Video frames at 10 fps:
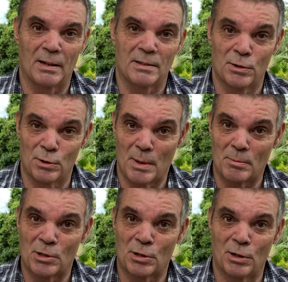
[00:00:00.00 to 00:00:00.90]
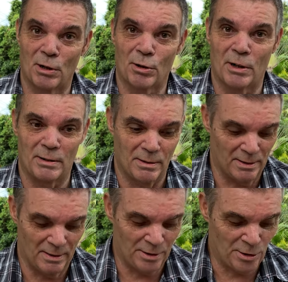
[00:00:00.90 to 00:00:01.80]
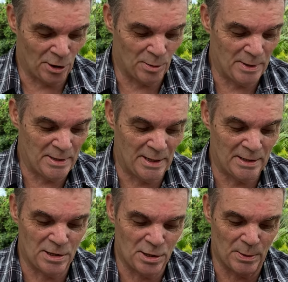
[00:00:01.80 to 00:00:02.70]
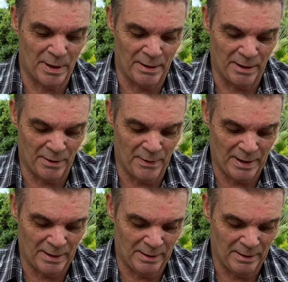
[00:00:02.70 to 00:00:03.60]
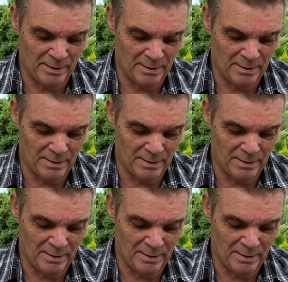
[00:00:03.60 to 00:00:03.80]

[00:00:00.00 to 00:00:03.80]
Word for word: Excuse me, I'm just going to look in the documentation so I get it correctly.